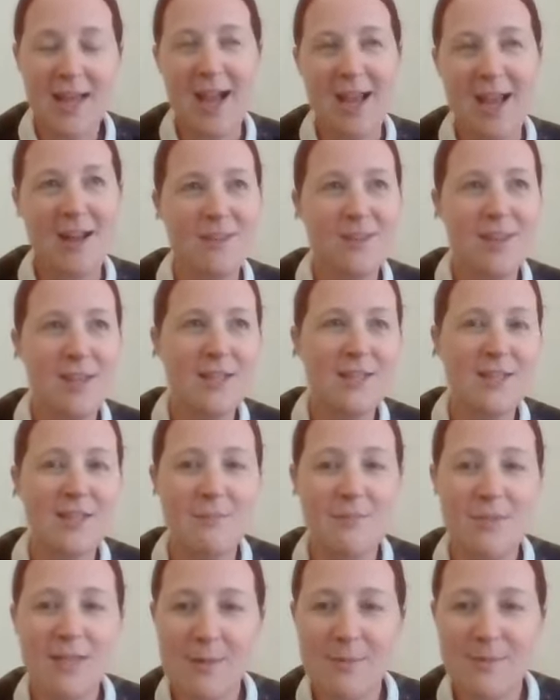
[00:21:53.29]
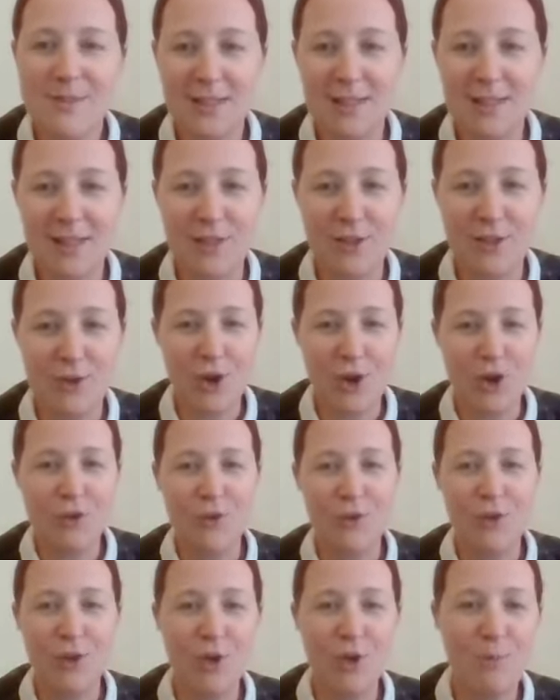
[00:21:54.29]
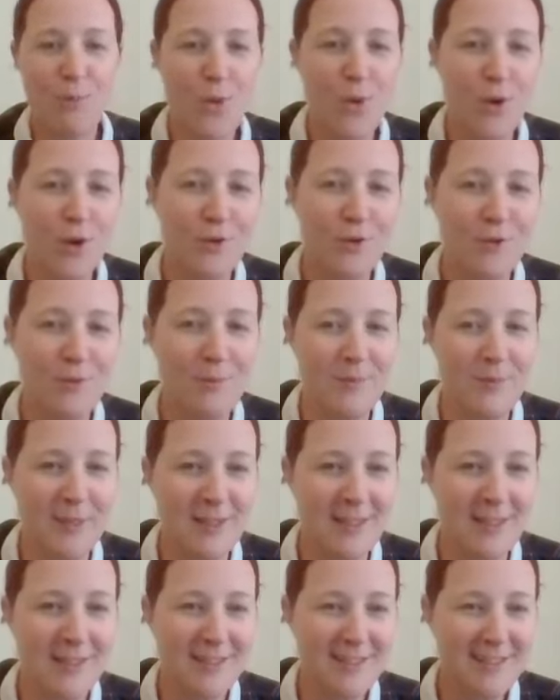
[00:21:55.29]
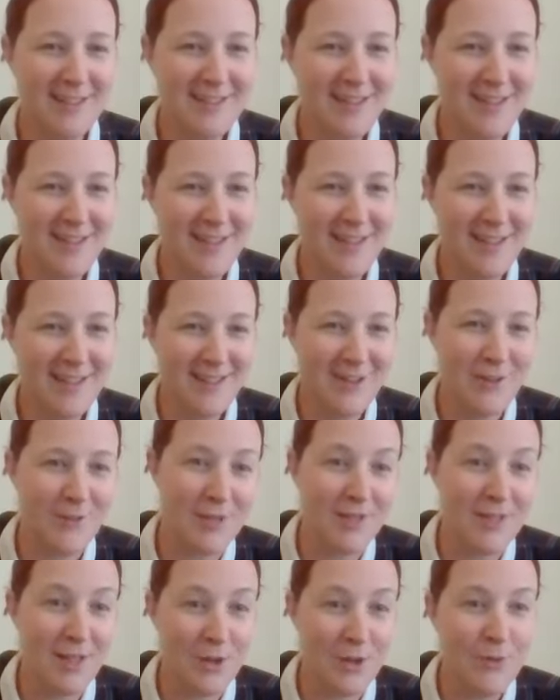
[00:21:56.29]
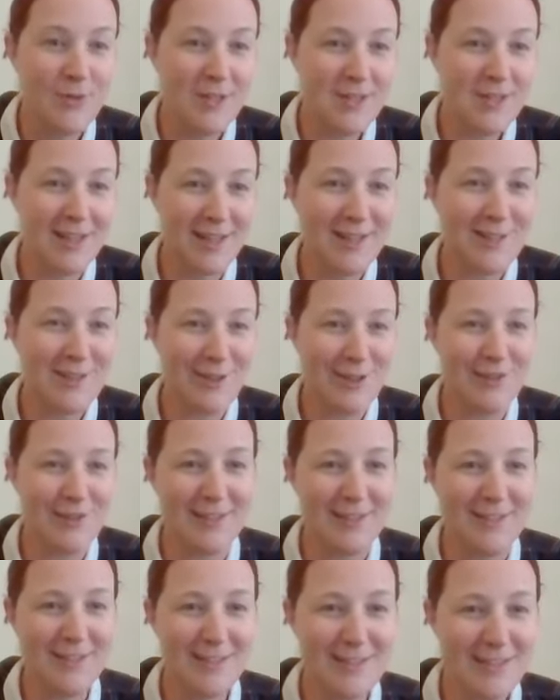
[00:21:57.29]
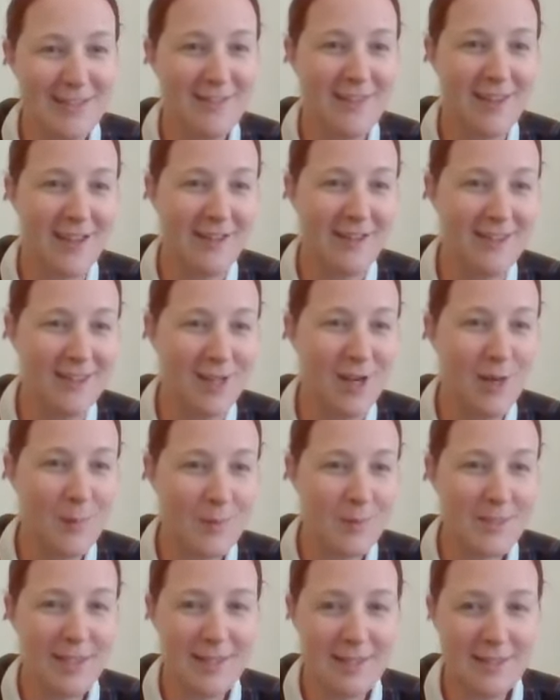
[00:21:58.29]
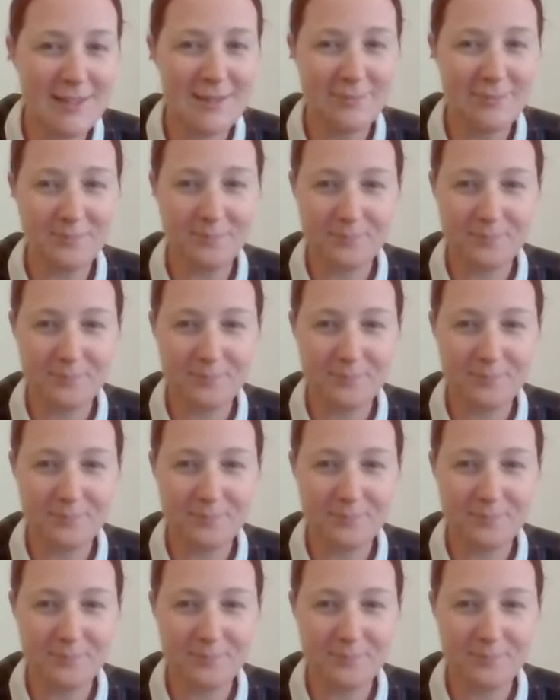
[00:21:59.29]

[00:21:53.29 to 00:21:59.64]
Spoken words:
And I think sometimes you learn an awful lot more from the downside of it than the upside.